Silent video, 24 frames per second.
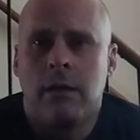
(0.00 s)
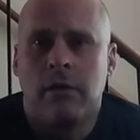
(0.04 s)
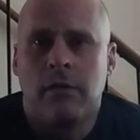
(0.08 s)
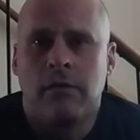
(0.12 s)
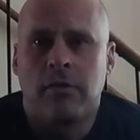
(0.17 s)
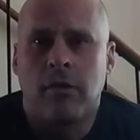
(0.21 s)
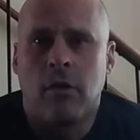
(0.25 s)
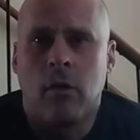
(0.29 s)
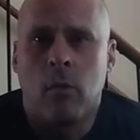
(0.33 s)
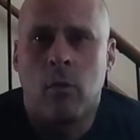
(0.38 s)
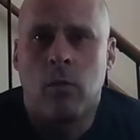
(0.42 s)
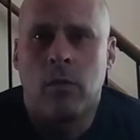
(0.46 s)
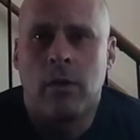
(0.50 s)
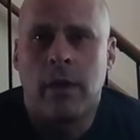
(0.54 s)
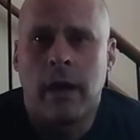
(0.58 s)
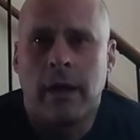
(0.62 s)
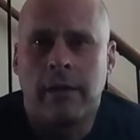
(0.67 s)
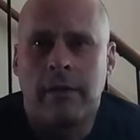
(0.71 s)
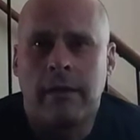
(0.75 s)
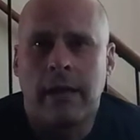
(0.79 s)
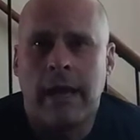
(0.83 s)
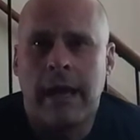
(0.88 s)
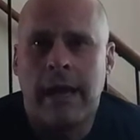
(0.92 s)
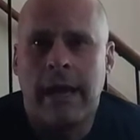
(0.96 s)
So,
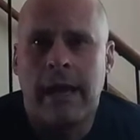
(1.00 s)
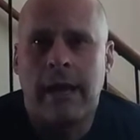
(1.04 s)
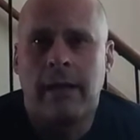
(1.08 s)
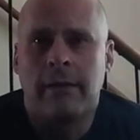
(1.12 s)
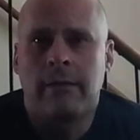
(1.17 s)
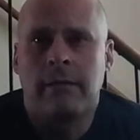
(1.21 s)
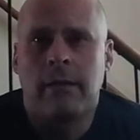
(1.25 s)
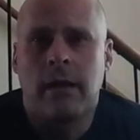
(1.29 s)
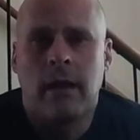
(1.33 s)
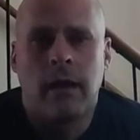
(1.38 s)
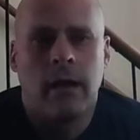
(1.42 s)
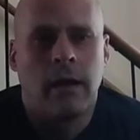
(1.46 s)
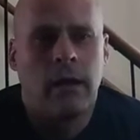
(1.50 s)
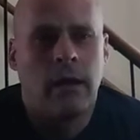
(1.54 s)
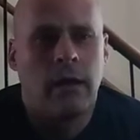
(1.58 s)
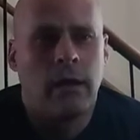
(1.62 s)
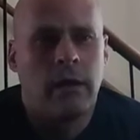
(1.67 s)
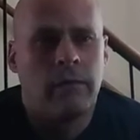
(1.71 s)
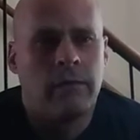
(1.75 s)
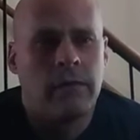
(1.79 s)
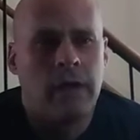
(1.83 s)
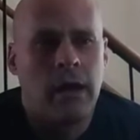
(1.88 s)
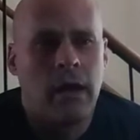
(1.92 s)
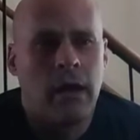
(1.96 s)
got that.
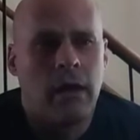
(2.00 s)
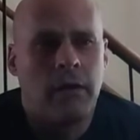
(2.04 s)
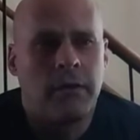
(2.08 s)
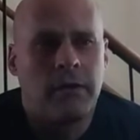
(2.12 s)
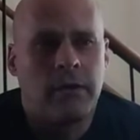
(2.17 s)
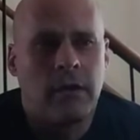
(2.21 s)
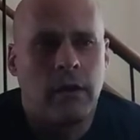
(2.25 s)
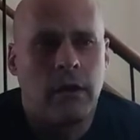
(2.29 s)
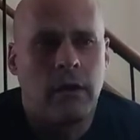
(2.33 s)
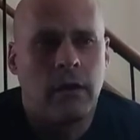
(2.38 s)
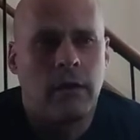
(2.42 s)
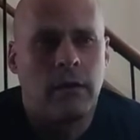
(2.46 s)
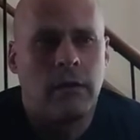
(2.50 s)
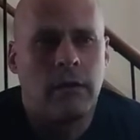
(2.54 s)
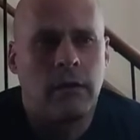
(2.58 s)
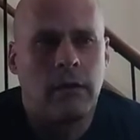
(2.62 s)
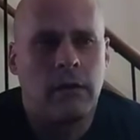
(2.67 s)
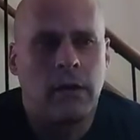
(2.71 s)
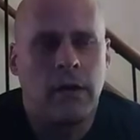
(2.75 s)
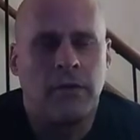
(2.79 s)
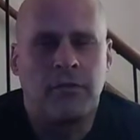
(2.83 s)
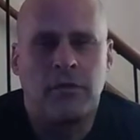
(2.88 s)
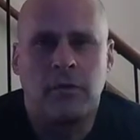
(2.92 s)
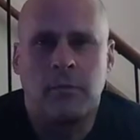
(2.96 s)
I've got
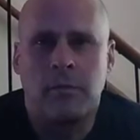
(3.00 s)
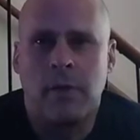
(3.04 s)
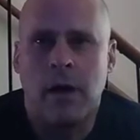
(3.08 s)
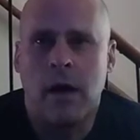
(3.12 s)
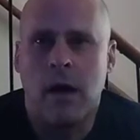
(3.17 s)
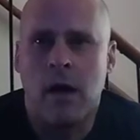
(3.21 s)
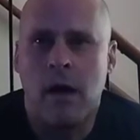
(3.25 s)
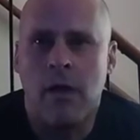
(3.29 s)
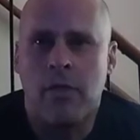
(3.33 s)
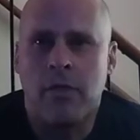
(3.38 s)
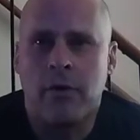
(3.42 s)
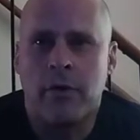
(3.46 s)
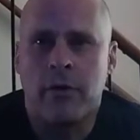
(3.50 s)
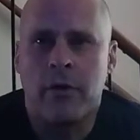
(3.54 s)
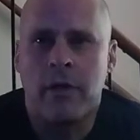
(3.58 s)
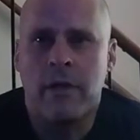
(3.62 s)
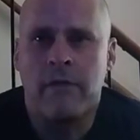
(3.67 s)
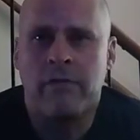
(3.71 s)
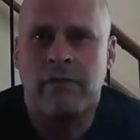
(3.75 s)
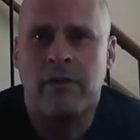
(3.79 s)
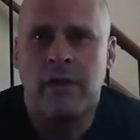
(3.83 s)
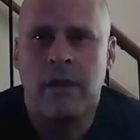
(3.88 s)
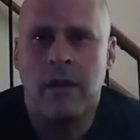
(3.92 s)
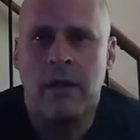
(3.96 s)
also bought
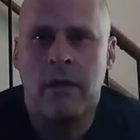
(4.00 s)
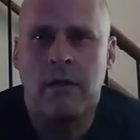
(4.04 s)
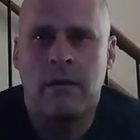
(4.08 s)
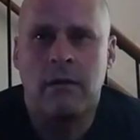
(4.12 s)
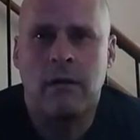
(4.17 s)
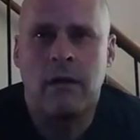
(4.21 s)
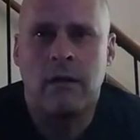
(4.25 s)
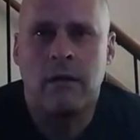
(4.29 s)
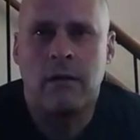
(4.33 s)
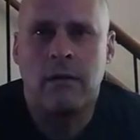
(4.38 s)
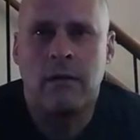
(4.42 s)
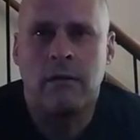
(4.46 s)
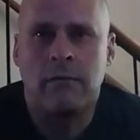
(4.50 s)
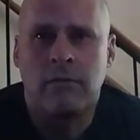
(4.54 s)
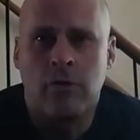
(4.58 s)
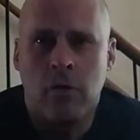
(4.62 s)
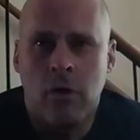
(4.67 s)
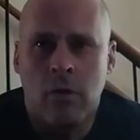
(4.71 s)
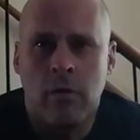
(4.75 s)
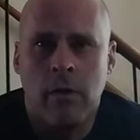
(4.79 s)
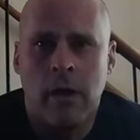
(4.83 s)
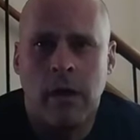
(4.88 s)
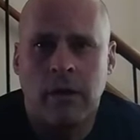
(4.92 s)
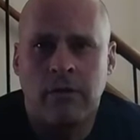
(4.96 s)
30 feet of
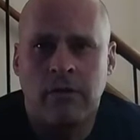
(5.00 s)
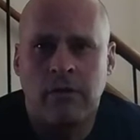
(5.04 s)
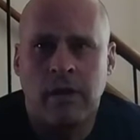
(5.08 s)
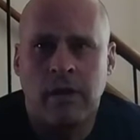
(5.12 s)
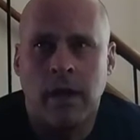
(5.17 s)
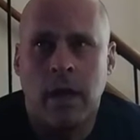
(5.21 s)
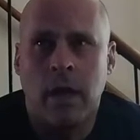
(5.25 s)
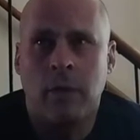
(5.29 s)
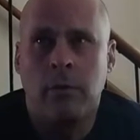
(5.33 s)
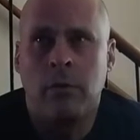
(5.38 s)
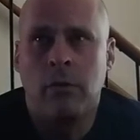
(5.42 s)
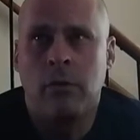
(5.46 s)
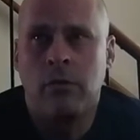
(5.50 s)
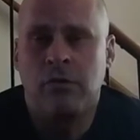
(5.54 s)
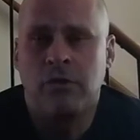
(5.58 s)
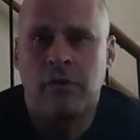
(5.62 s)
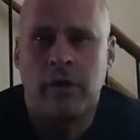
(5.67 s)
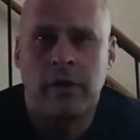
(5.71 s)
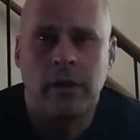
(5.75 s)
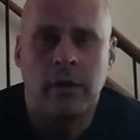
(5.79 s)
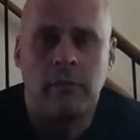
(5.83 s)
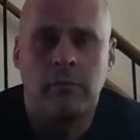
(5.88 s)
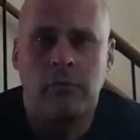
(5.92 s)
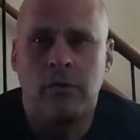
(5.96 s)
coax cable so
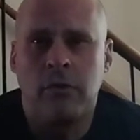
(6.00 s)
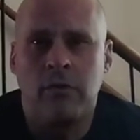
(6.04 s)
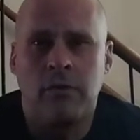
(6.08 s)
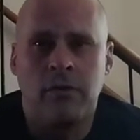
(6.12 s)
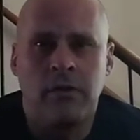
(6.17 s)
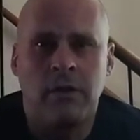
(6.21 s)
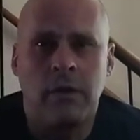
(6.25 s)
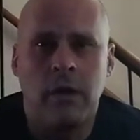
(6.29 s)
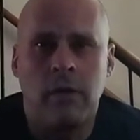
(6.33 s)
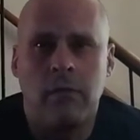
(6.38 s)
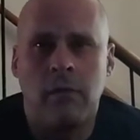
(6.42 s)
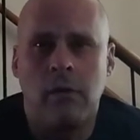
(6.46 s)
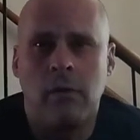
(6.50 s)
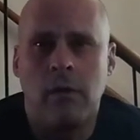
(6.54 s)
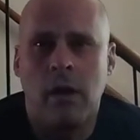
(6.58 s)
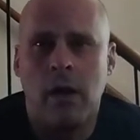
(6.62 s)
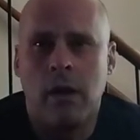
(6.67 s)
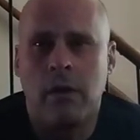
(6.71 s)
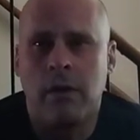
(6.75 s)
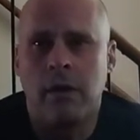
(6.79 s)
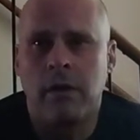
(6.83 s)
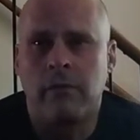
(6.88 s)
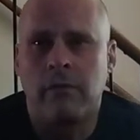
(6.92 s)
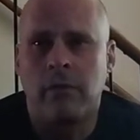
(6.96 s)
I can move the TV
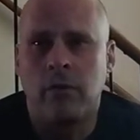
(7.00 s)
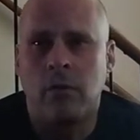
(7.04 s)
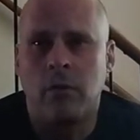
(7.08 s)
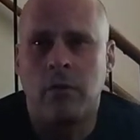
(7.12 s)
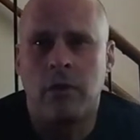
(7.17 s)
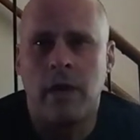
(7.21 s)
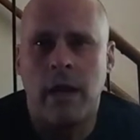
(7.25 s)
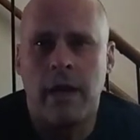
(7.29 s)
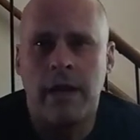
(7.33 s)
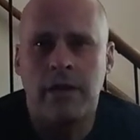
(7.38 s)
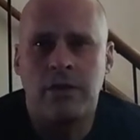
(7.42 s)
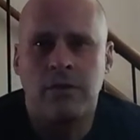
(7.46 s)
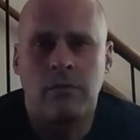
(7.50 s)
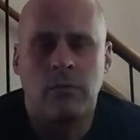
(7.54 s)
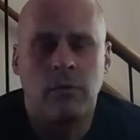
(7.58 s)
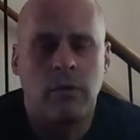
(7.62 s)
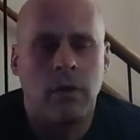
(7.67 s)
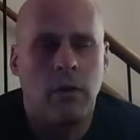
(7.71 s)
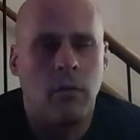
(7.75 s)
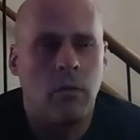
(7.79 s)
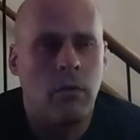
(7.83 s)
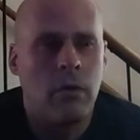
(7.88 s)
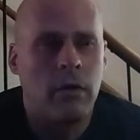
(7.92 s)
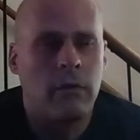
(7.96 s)
around a different location
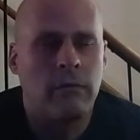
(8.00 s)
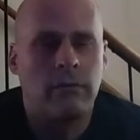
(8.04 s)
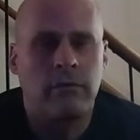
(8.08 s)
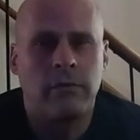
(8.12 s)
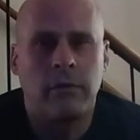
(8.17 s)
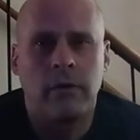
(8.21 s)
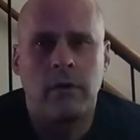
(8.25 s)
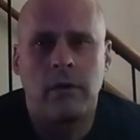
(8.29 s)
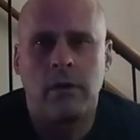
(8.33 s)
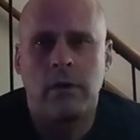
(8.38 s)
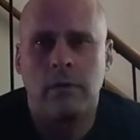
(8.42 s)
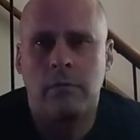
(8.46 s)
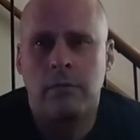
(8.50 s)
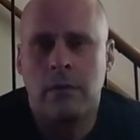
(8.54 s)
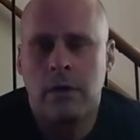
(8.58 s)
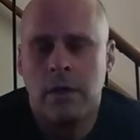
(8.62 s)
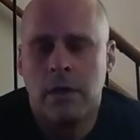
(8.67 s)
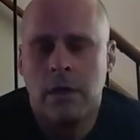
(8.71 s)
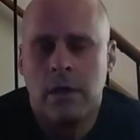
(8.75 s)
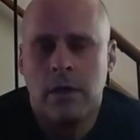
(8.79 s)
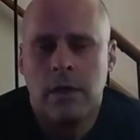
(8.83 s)
where I want it from.